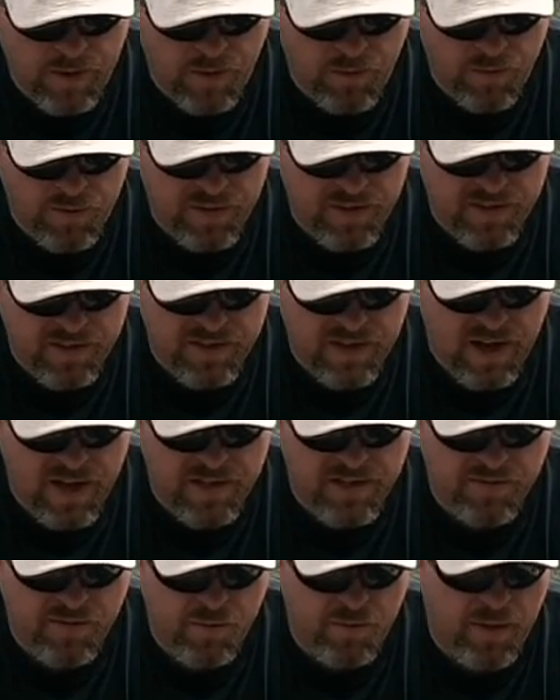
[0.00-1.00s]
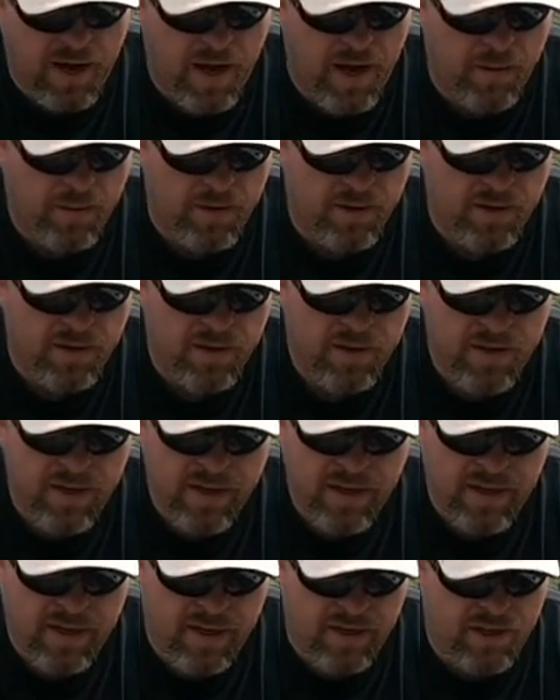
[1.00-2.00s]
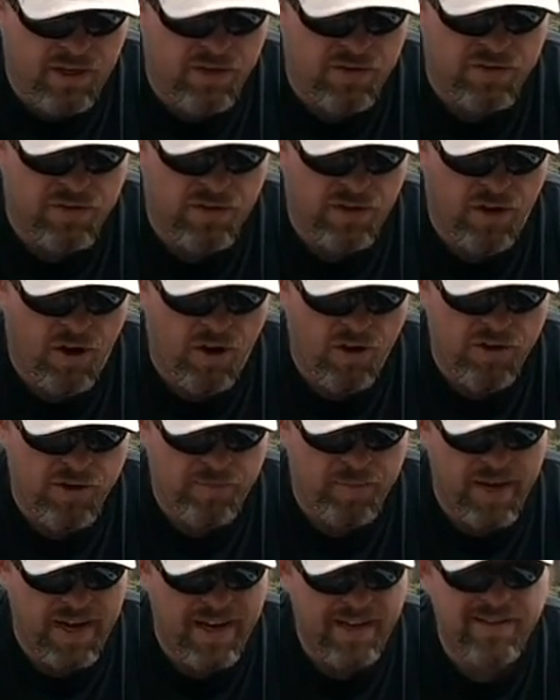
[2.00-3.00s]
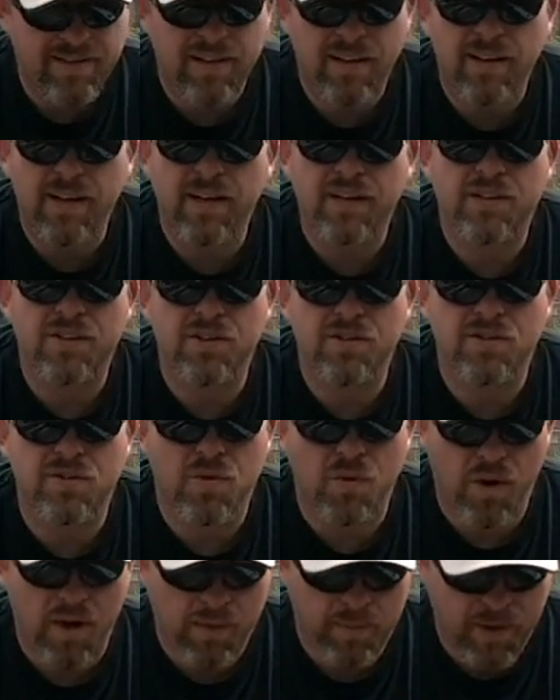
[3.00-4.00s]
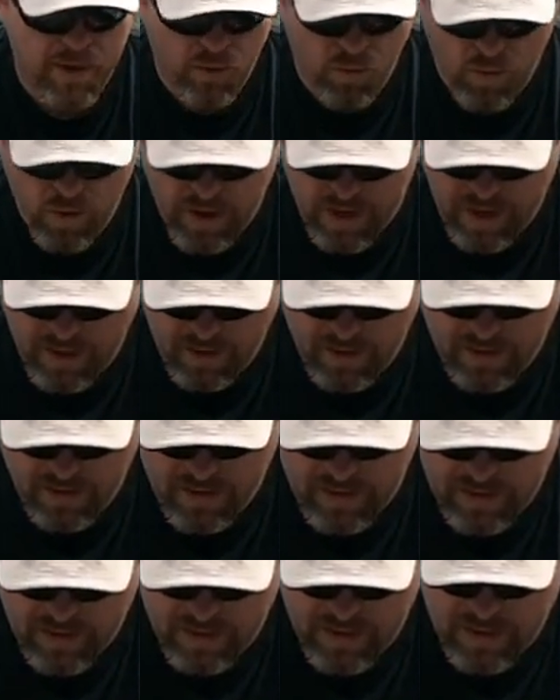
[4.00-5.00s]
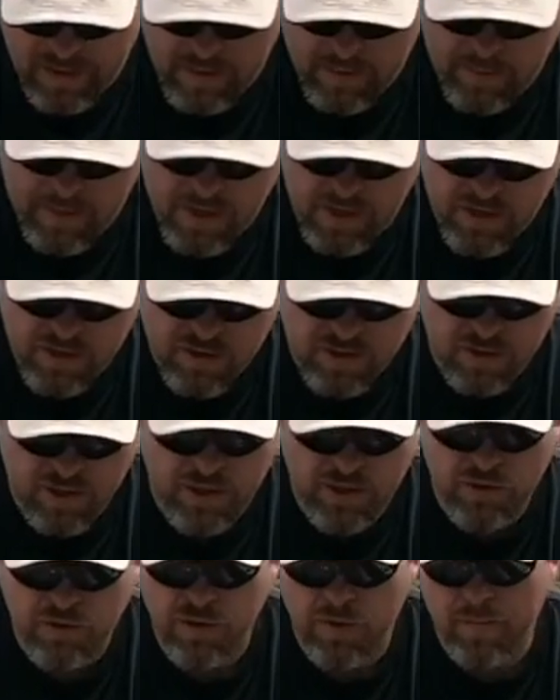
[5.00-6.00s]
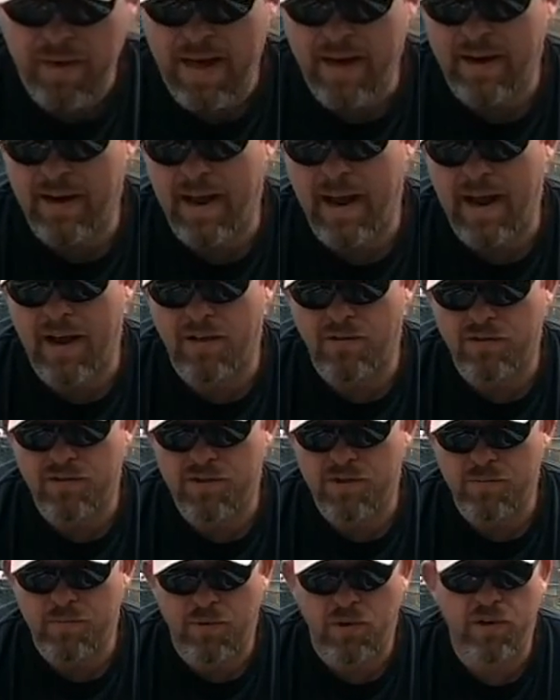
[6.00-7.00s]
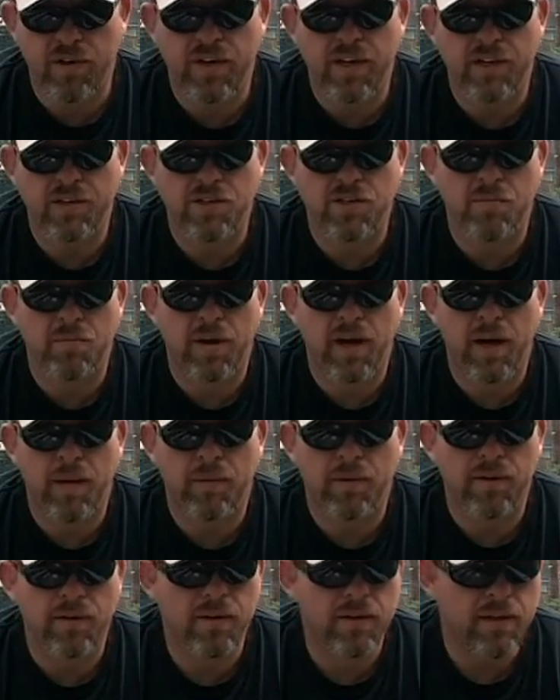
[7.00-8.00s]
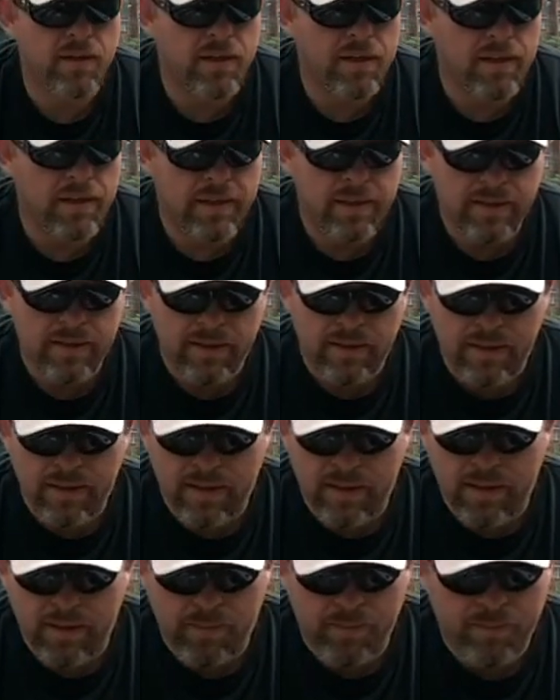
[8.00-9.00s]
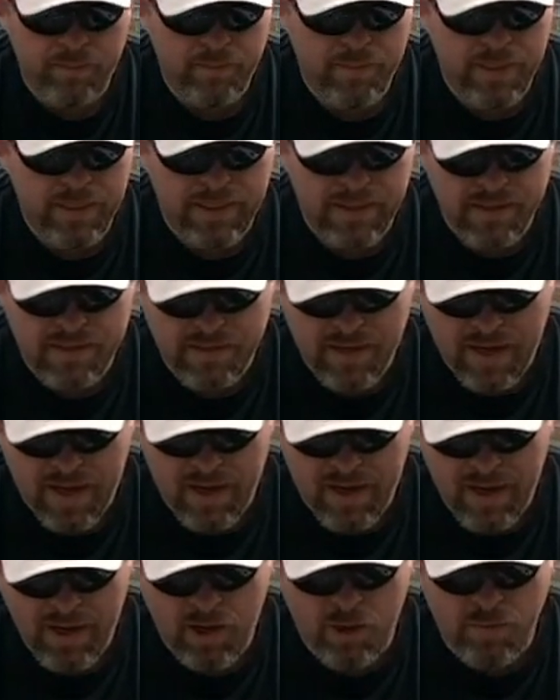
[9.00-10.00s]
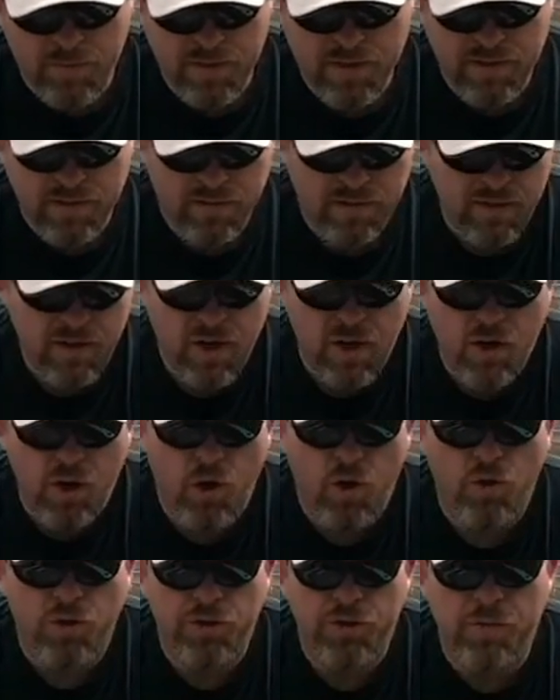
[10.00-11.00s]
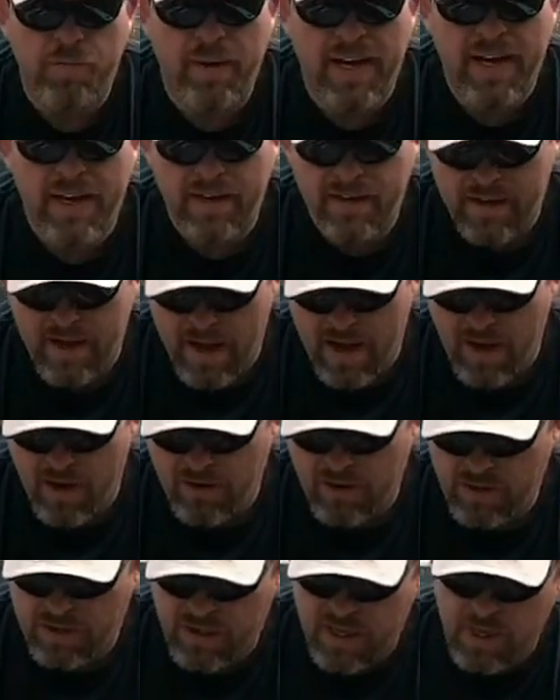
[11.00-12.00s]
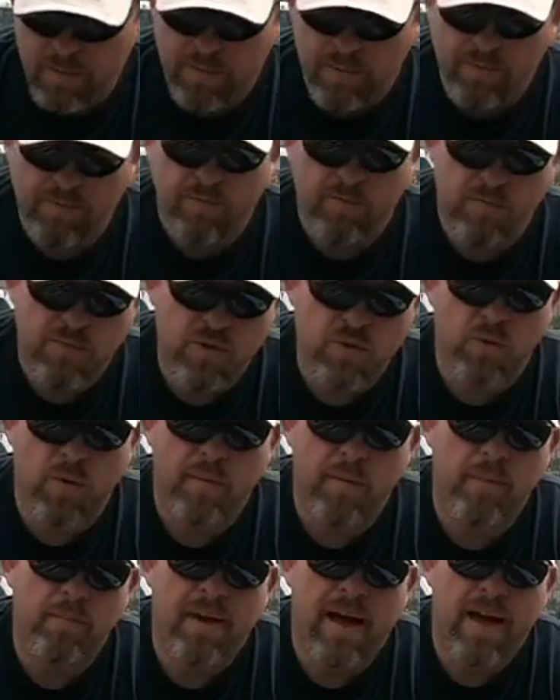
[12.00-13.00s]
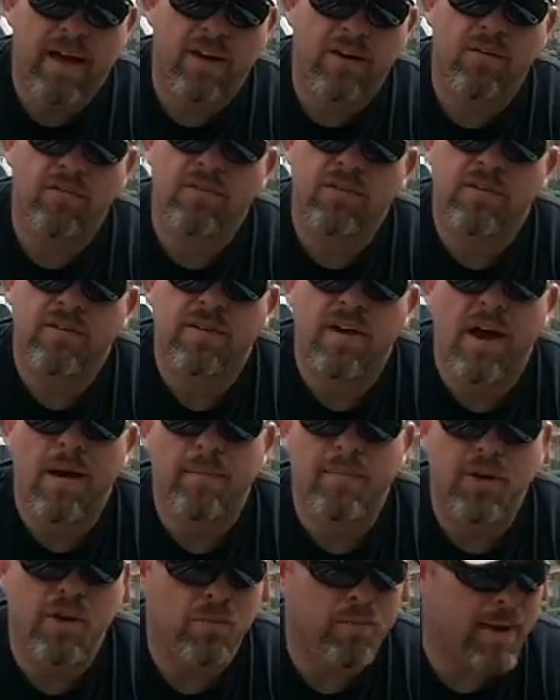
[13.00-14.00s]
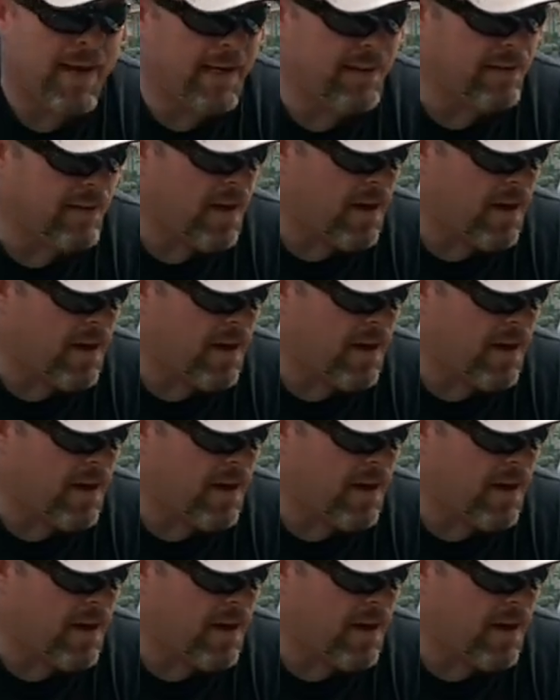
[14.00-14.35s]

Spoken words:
And with this size of a bobber and using large baits, I like to use quite a bit of weight. I usually do about 1 ounce per inch of bobber, and this kind of helps hold your bait down and keep them from swimming back over the top of your main